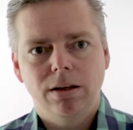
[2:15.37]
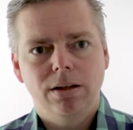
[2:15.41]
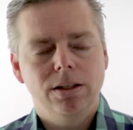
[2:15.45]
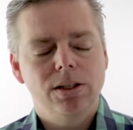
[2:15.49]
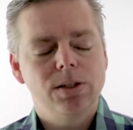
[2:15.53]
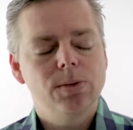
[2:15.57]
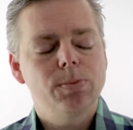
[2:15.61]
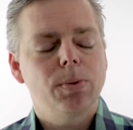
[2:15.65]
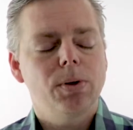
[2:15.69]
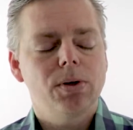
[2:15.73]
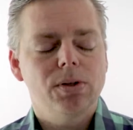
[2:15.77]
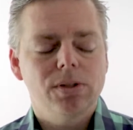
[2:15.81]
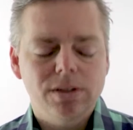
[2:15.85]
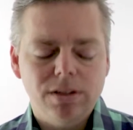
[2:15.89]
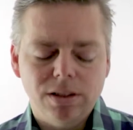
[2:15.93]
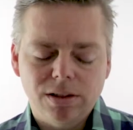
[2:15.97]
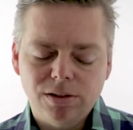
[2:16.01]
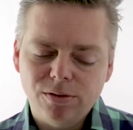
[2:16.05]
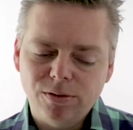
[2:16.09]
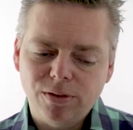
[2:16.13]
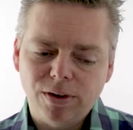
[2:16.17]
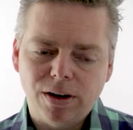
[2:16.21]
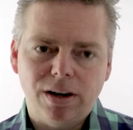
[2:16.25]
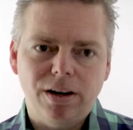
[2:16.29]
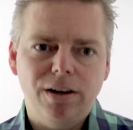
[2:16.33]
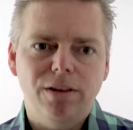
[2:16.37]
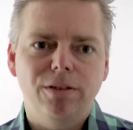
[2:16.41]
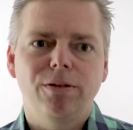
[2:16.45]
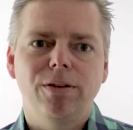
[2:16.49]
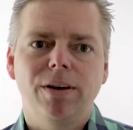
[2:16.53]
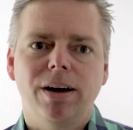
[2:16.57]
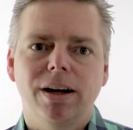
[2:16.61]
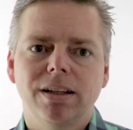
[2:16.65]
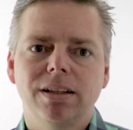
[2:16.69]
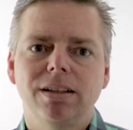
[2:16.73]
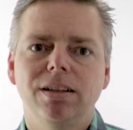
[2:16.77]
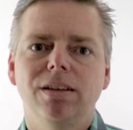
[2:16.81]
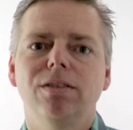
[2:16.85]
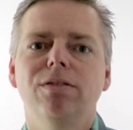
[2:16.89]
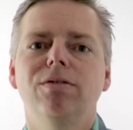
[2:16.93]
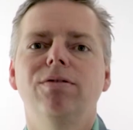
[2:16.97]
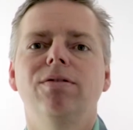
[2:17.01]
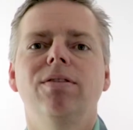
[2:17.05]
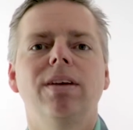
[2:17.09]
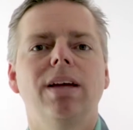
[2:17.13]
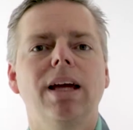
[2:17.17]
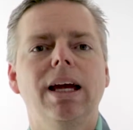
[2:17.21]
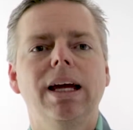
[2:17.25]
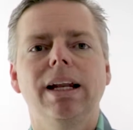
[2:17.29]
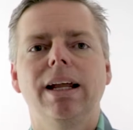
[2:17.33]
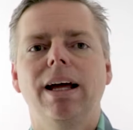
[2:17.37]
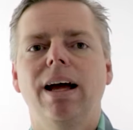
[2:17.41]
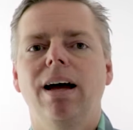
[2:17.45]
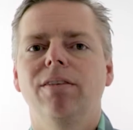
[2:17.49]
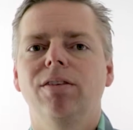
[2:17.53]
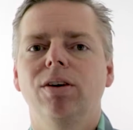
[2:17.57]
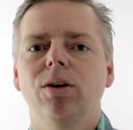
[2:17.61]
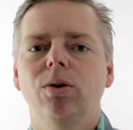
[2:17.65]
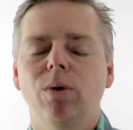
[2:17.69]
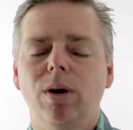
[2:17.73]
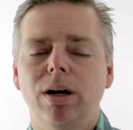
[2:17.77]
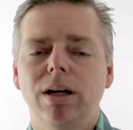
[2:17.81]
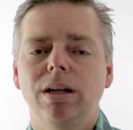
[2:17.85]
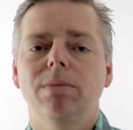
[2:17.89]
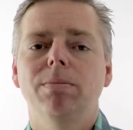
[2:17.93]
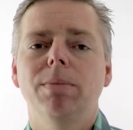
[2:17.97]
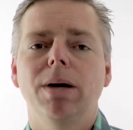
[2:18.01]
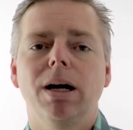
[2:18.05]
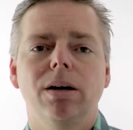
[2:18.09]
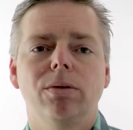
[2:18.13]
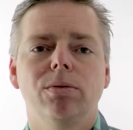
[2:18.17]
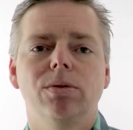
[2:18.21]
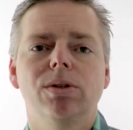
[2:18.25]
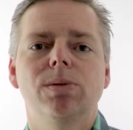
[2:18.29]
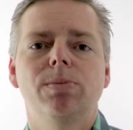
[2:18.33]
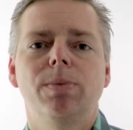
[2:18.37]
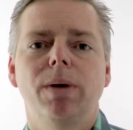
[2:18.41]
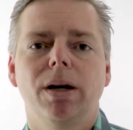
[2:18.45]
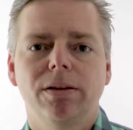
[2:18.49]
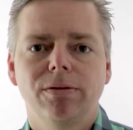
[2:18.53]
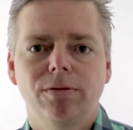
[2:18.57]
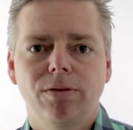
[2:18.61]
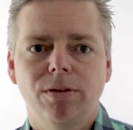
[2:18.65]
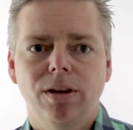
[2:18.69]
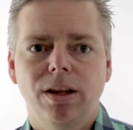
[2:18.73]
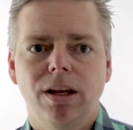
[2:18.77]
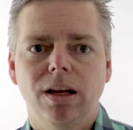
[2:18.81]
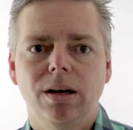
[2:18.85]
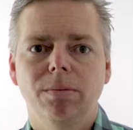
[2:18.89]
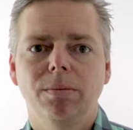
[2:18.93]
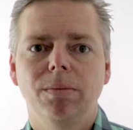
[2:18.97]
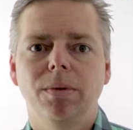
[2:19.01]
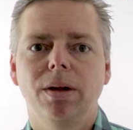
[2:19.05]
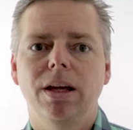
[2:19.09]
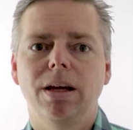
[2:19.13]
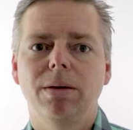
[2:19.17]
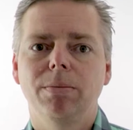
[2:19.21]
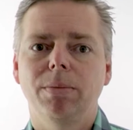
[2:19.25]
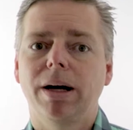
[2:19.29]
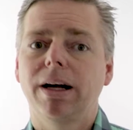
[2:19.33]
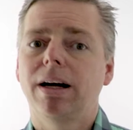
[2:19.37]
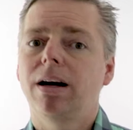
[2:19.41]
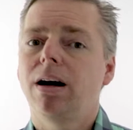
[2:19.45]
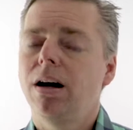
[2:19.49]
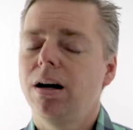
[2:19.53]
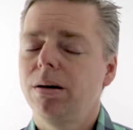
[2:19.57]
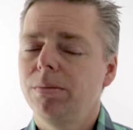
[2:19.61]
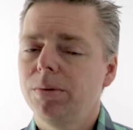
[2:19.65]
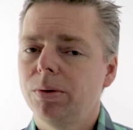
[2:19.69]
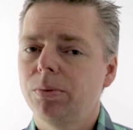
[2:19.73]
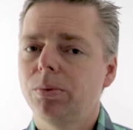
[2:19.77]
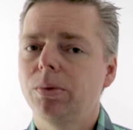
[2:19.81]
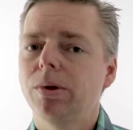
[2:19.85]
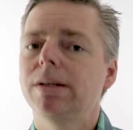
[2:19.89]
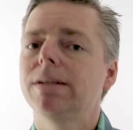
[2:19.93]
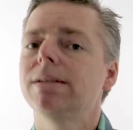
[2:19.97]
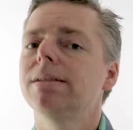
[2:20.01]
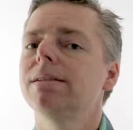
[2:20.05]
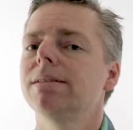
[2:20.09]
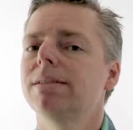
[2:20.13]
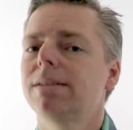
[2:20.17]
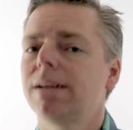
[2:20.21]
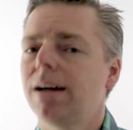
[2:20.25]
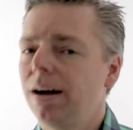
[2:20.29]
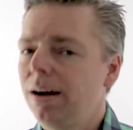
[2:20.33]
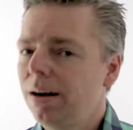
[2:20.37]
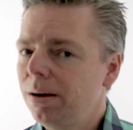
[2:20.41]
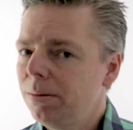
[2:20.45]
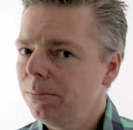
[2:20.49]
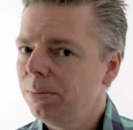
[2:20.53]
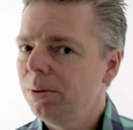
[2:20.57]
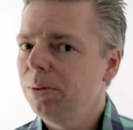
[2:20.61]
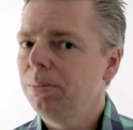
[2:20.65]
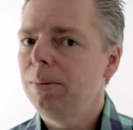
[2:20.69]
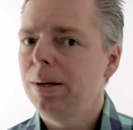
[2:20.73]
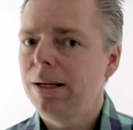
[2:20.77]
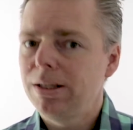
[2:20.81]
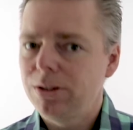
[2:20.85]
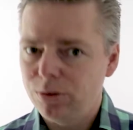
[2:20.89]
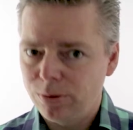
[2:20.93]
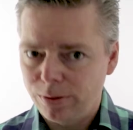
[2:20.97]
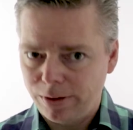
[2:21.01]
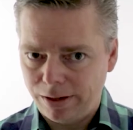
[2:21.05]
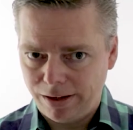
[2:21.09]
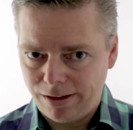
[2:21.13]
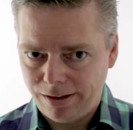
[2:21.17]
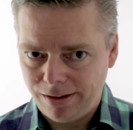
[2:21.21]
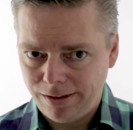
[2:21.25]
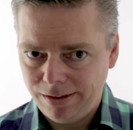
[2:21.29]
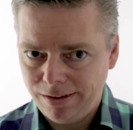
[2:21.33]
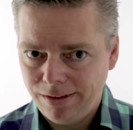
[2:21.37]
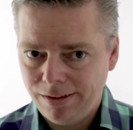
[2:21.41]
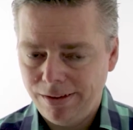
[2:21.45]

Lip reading: This person is very effective, and I have a great amount of respect for them, and my comment was complimentary.